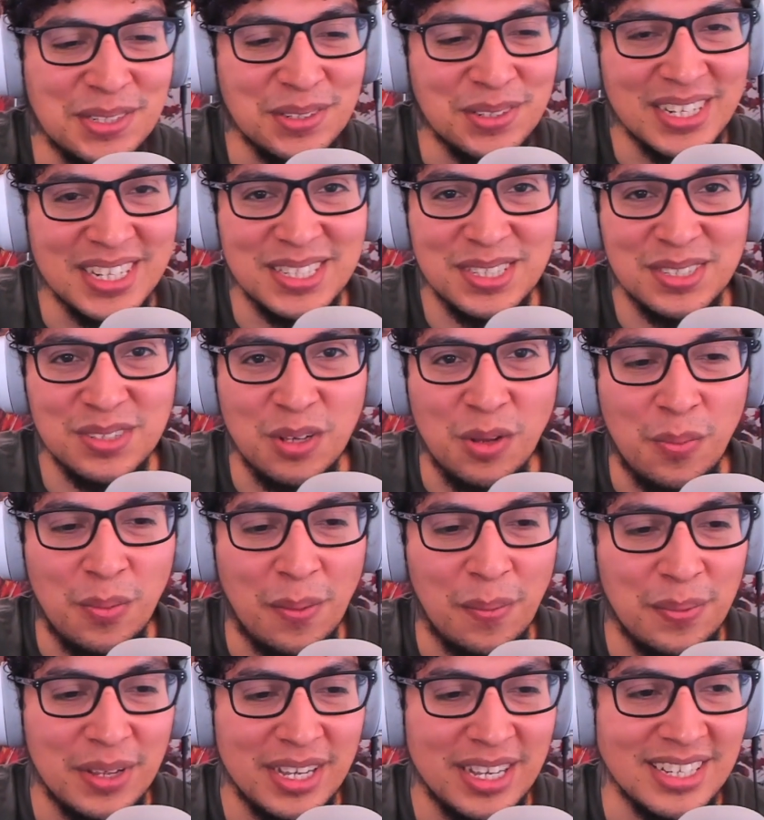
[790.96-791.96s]
Mitchell gets
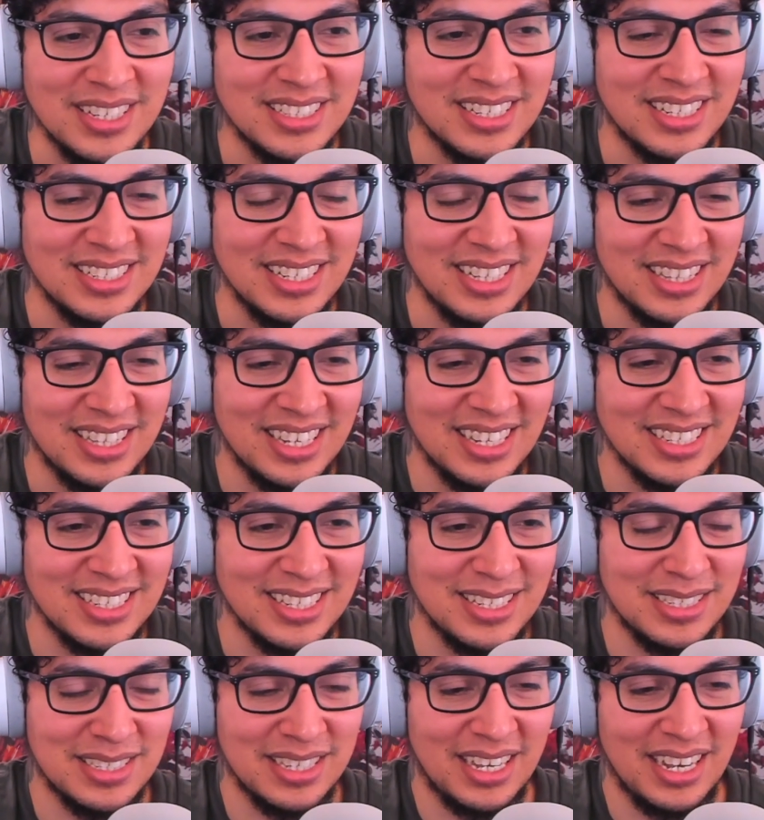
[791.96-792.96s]
super pissed because he
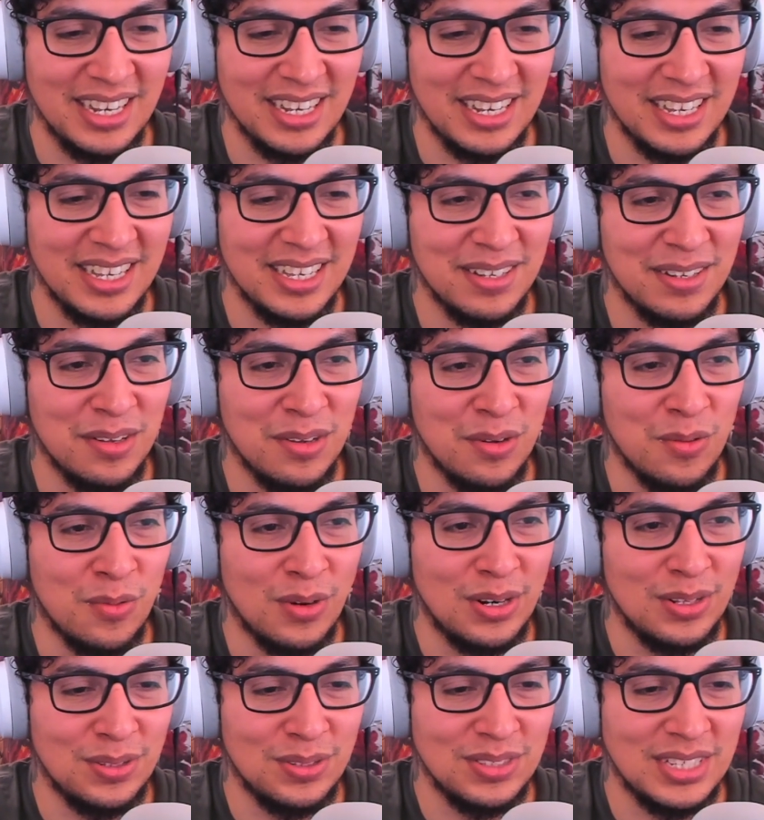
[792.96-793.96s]
thinks it's like
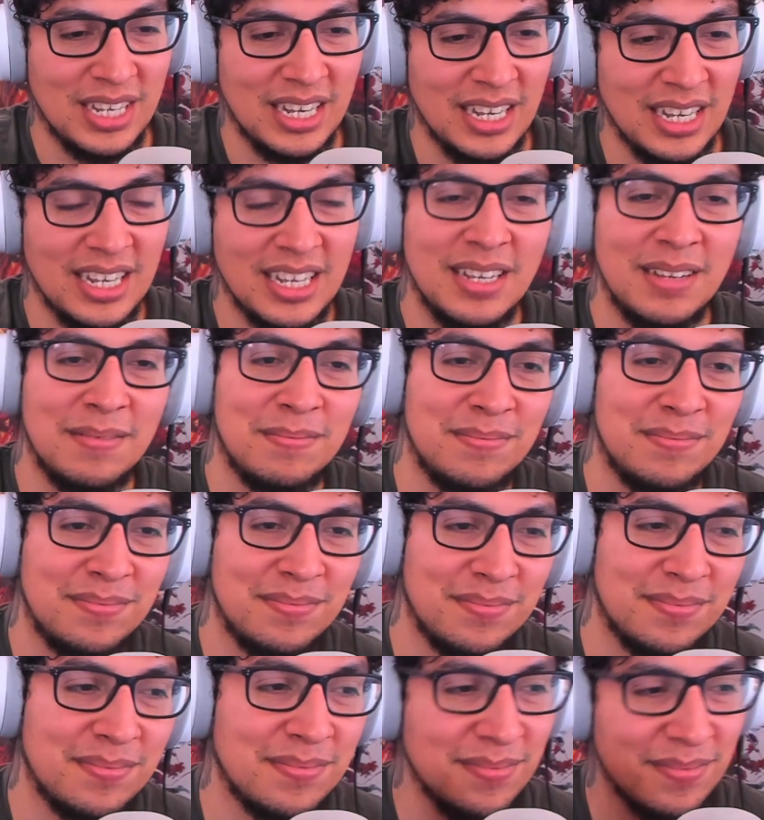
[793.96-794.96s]
one of those like
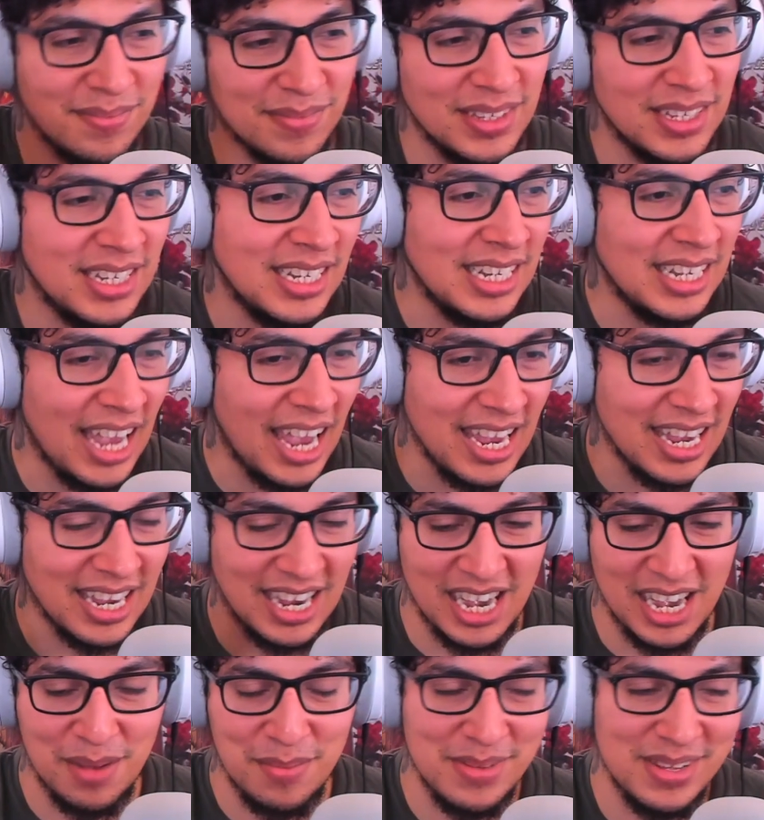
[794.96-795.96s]
gay
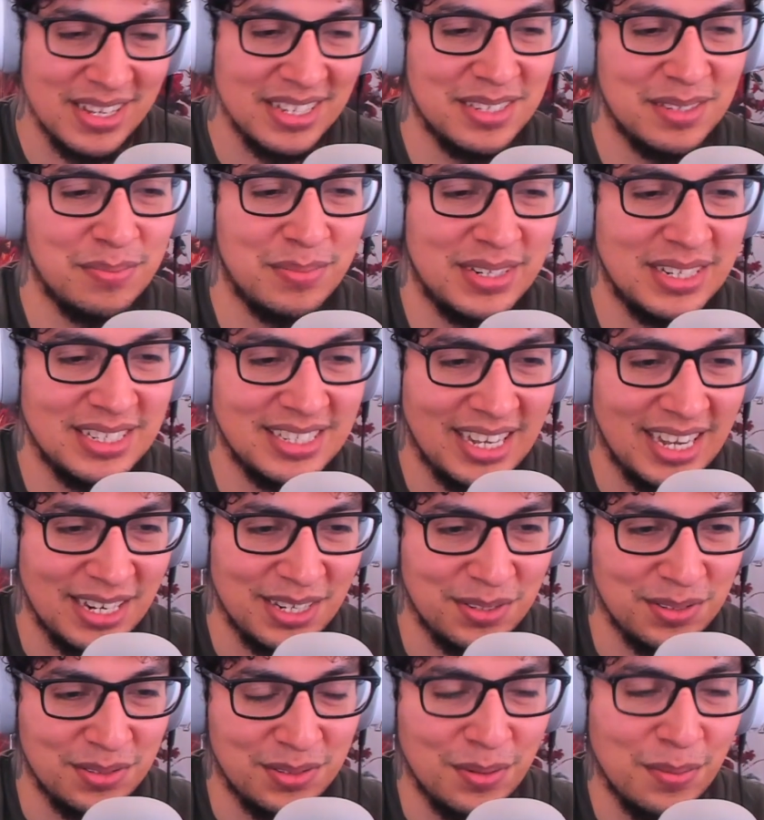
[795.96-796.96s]
comments, but it's
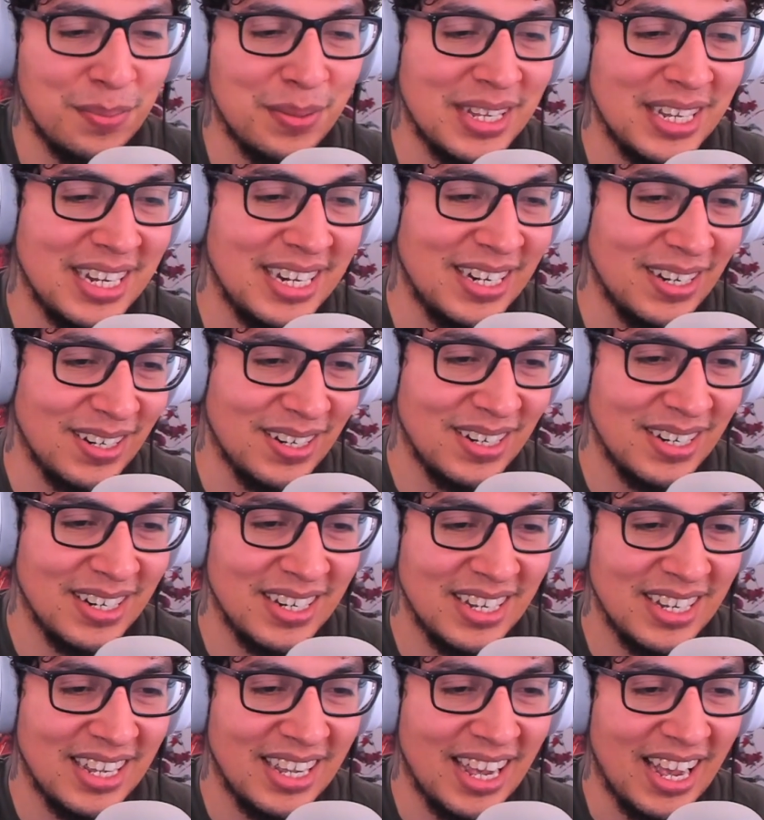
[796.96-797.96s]
actual player.
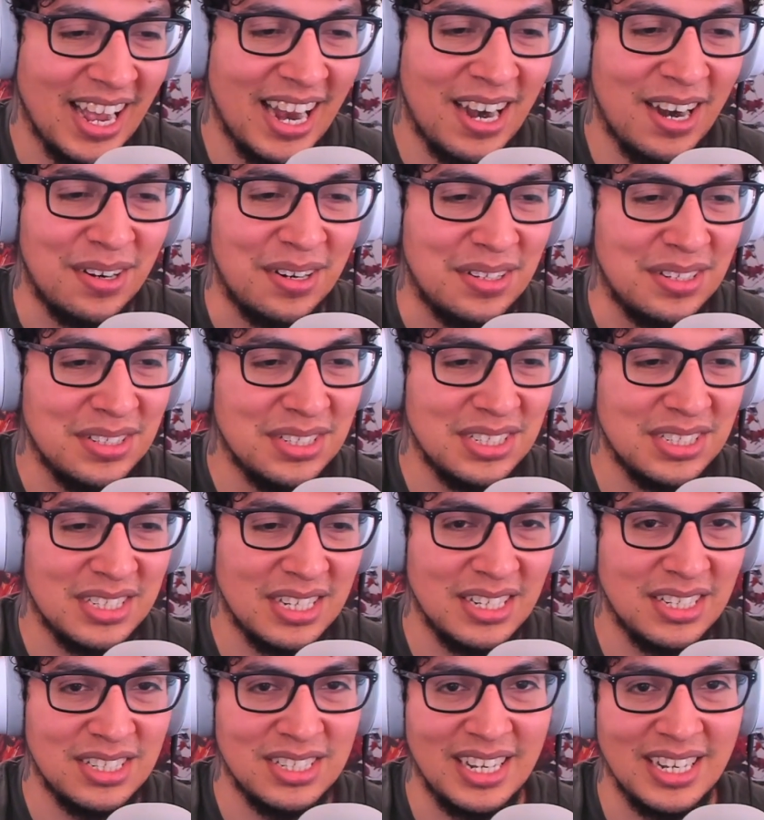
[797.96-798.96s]
I don't know. There's
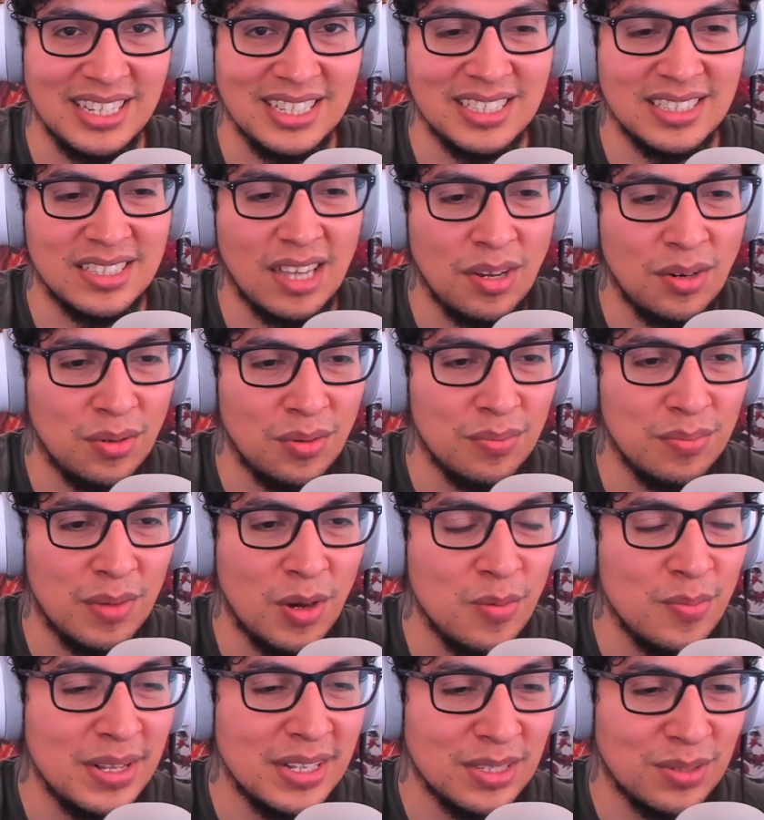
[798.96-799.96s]
just such like subtle
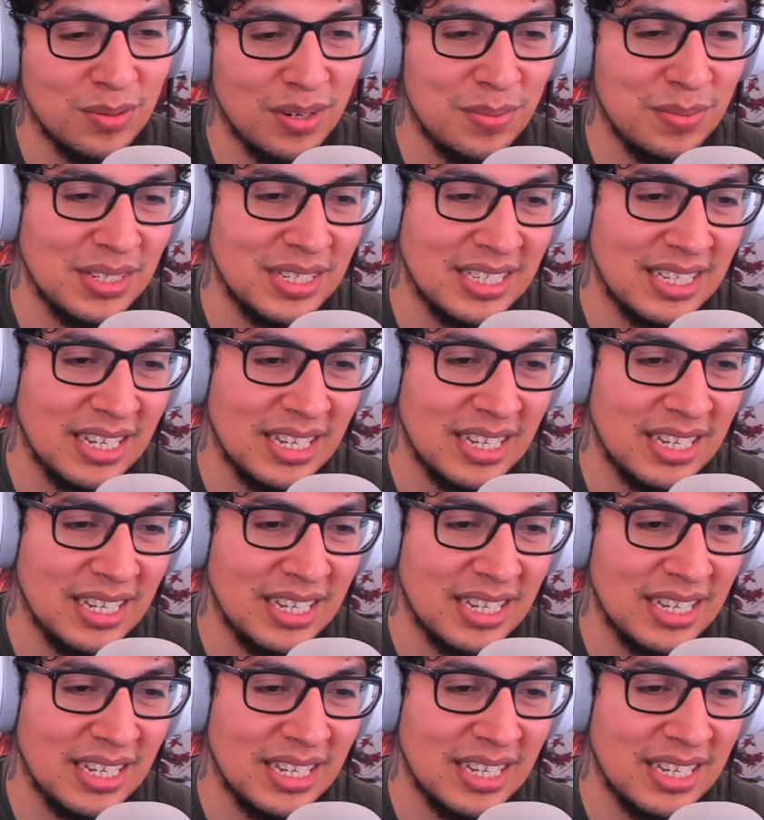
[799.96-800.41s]
moments where I'm